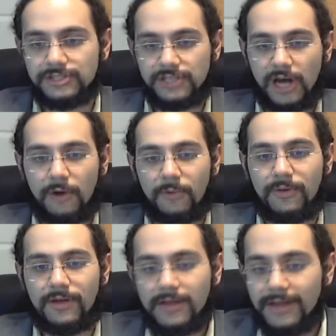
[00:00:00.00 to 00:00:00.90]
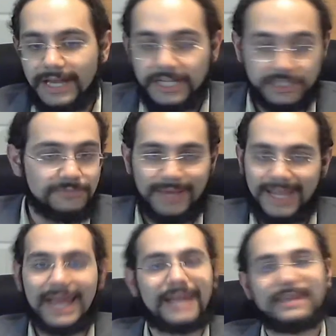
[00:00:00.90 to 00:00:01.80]
So it should
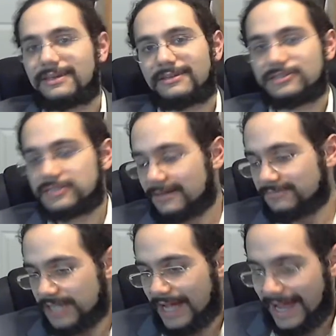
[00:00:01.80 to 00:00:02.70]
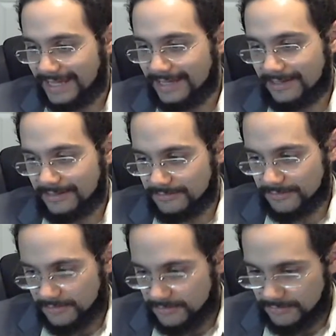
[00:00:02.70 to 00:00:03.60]
pick any subject, any
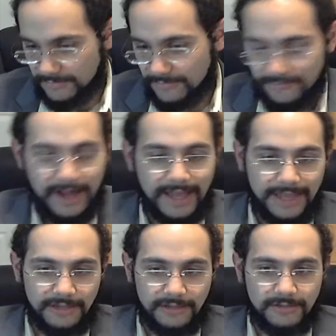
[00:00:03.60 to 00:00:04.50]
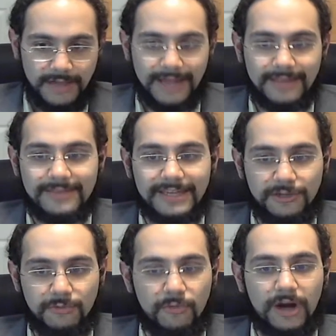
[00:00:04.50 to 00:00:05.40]
fight, anything
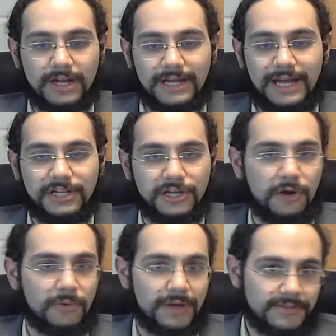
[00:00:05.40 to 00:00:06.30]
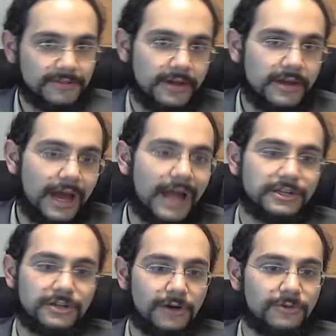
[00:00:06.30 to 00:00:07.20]
you want to kind of go with,
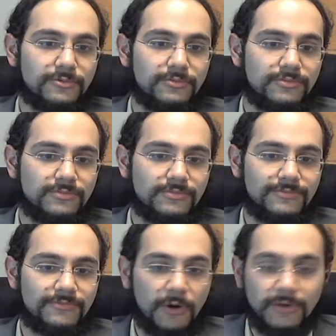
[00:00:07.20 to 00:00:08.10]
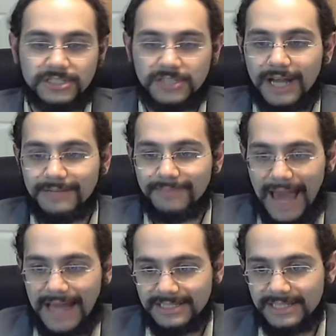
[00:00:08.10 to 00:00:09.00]
and go focus on
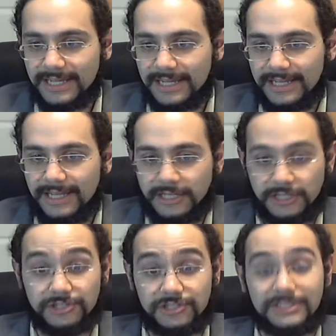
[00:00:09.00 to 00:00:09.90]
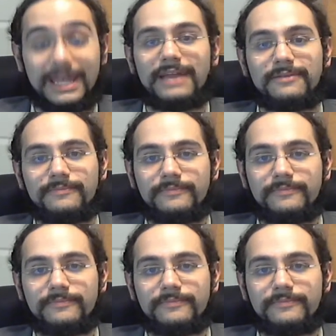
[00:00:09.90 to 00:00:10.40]
passing it in your state.